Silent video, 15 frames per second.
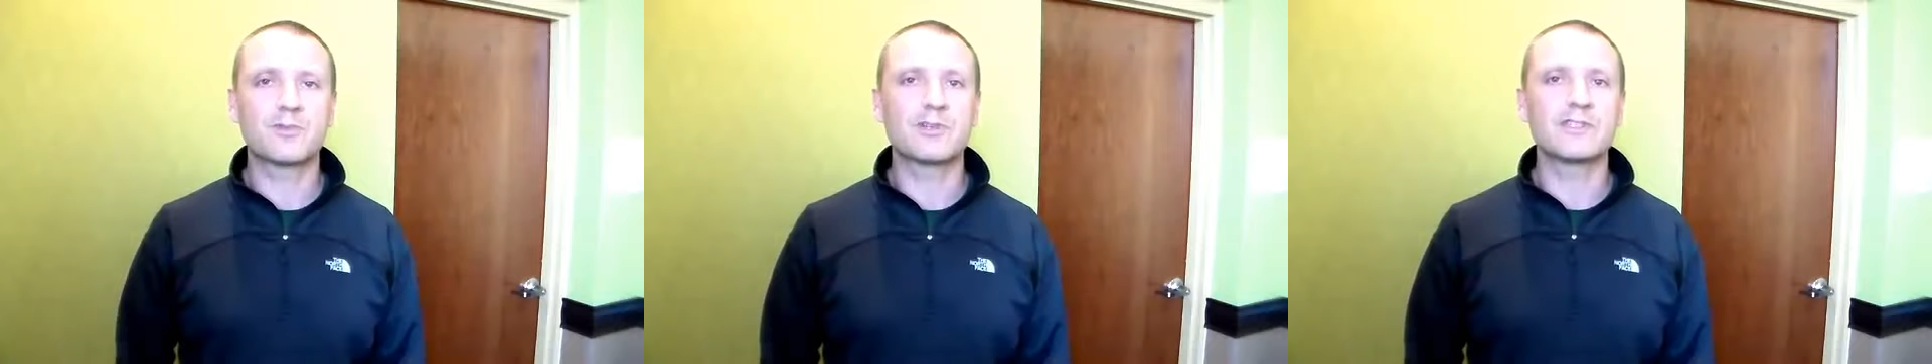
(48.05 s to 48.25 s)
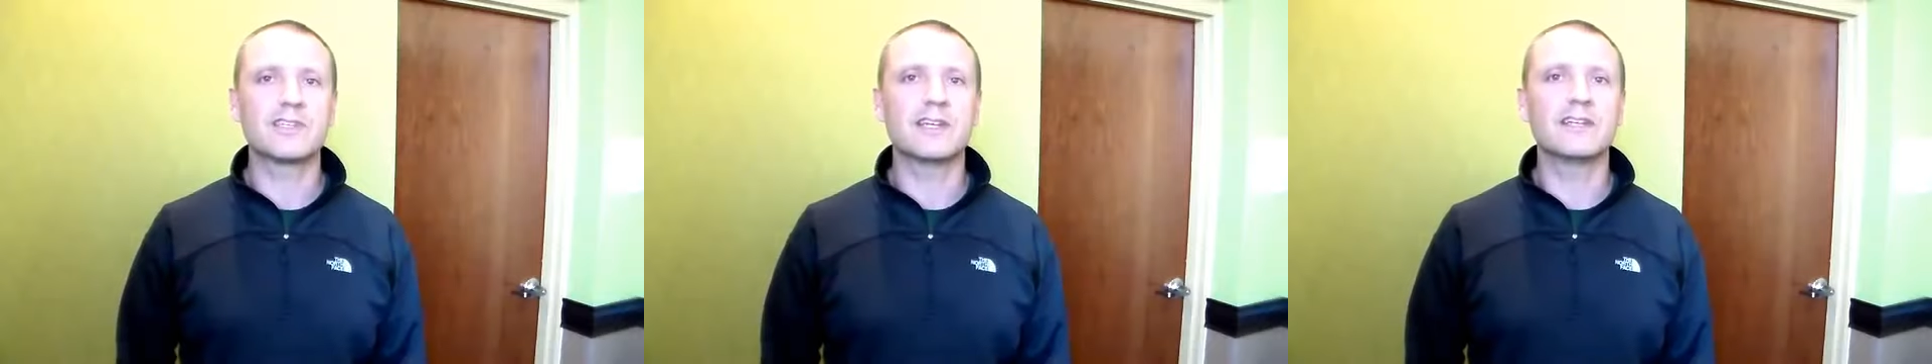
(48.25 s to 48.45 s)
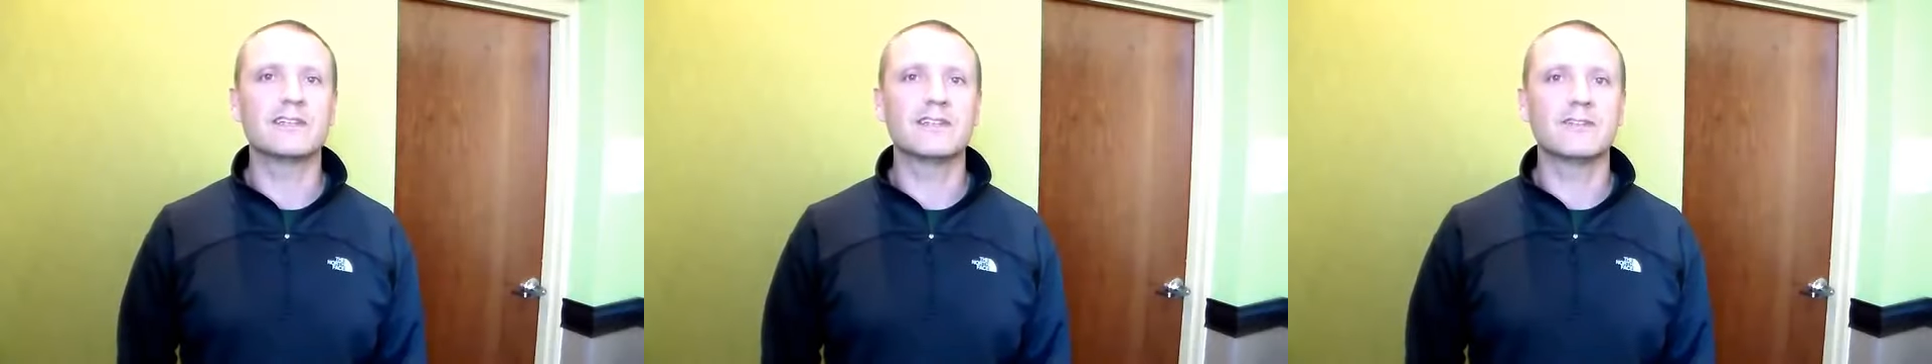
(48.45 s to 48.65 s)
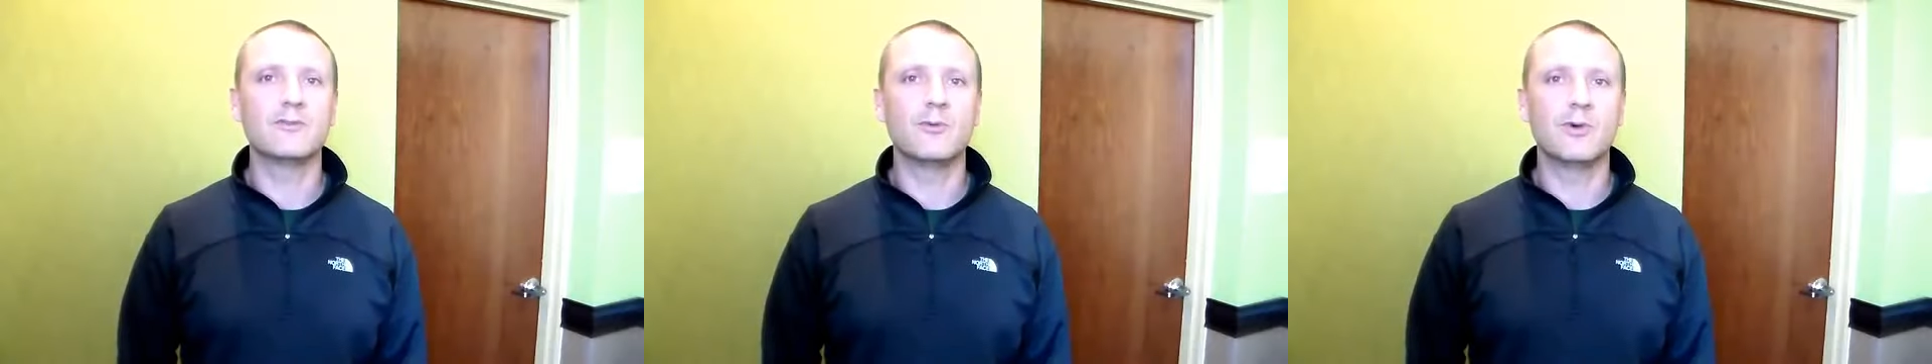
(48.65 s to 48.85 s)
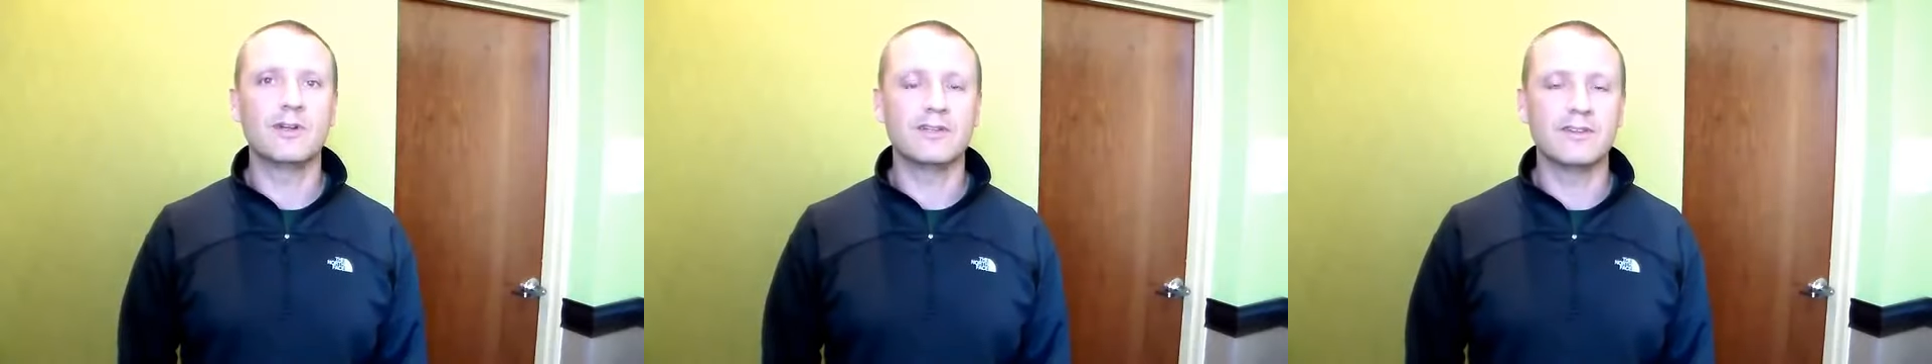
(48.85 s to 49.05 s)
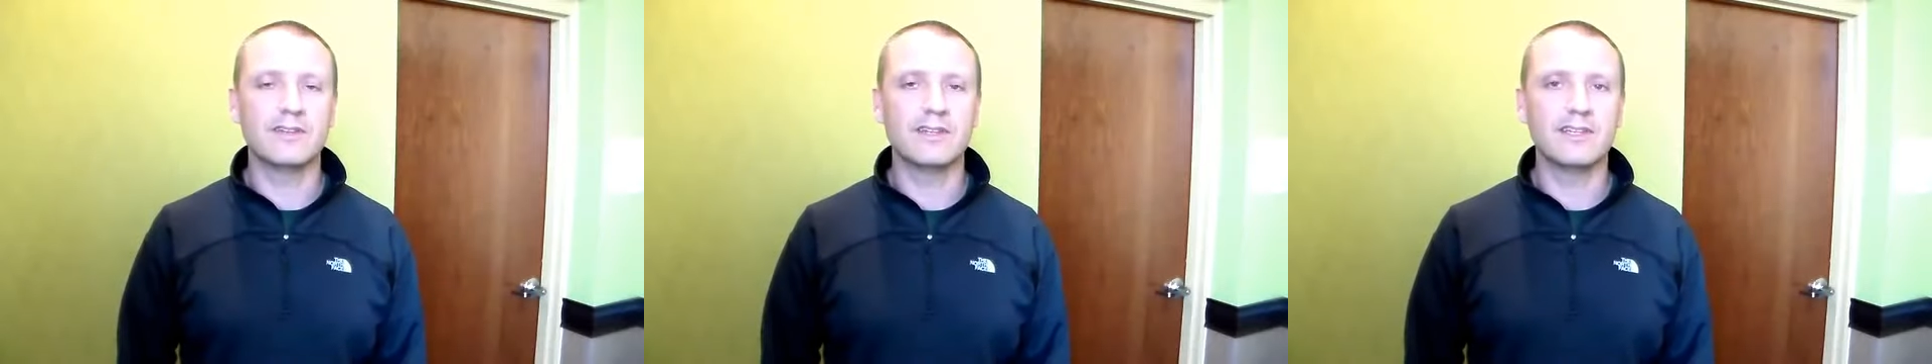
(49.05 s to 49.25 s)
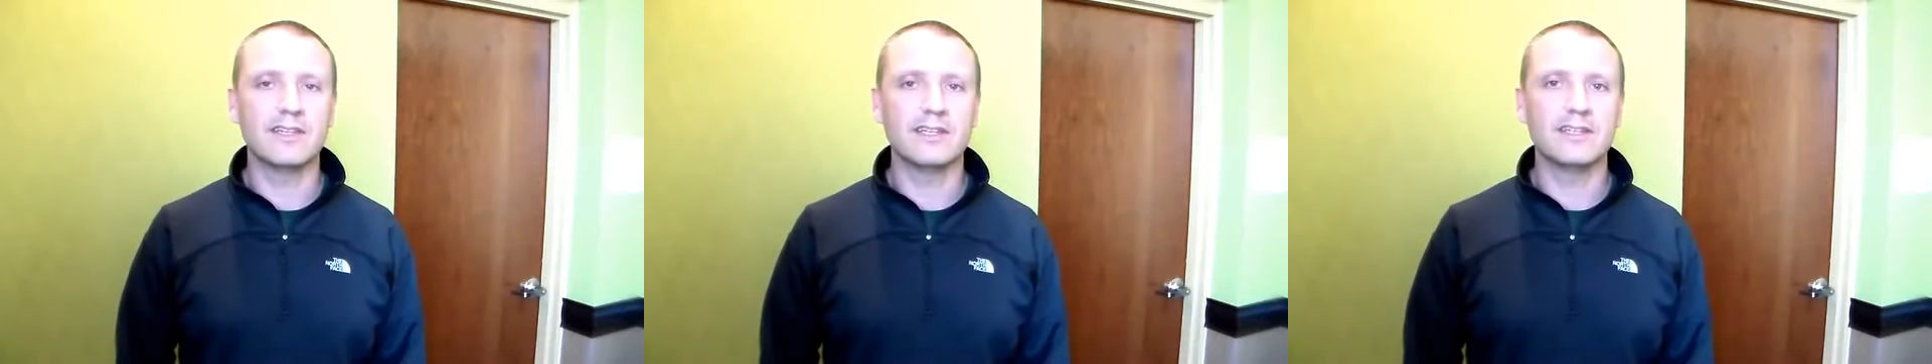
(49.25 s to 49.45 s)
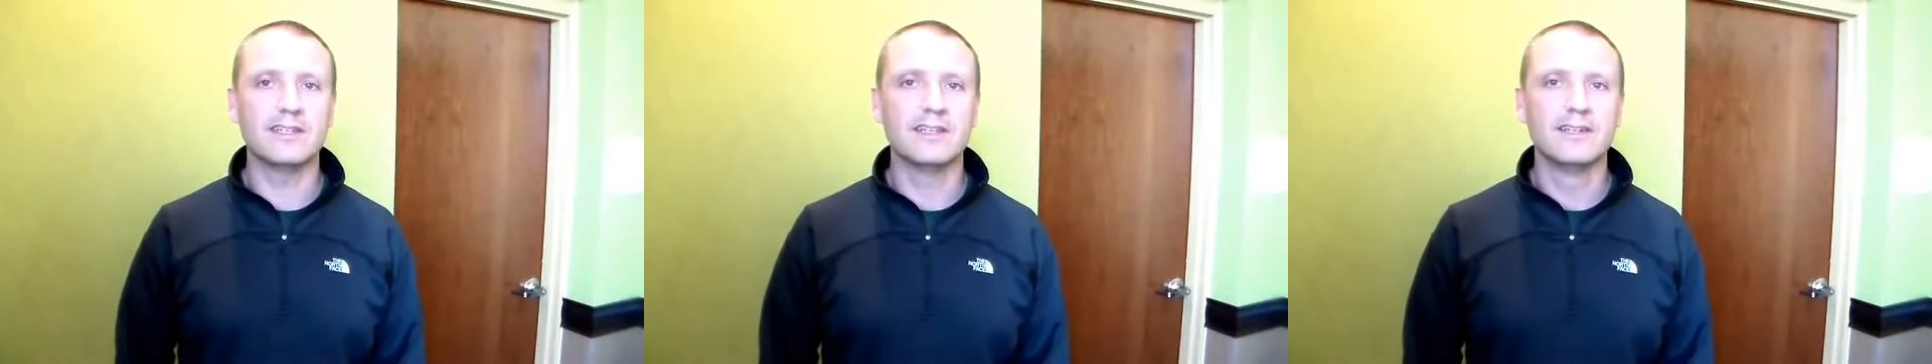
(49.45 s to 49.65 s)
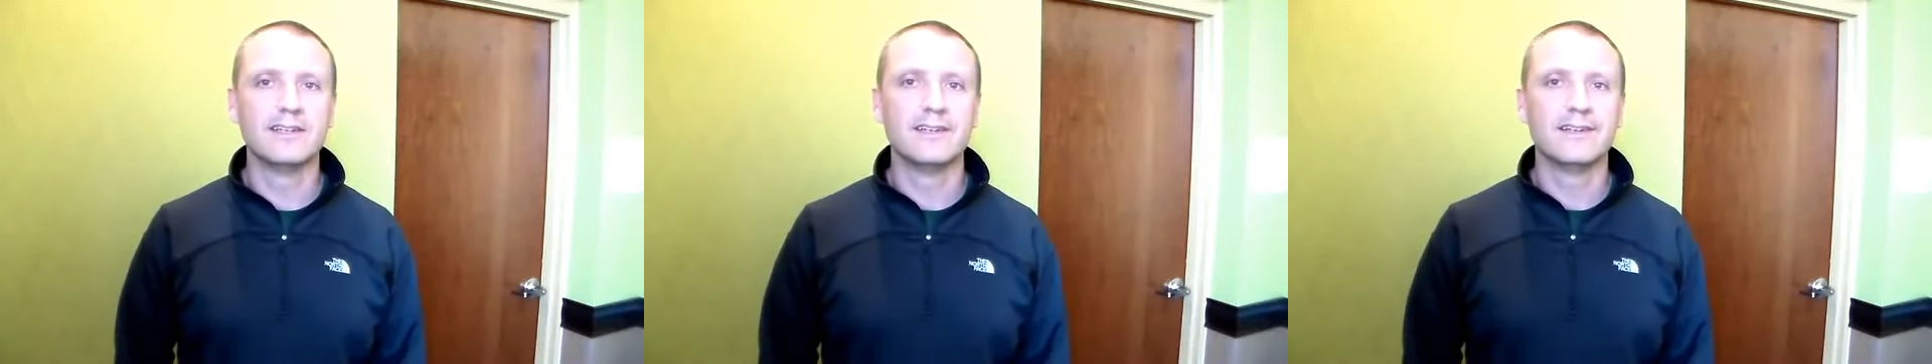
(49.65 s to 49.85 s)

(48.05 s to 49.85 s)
presented what the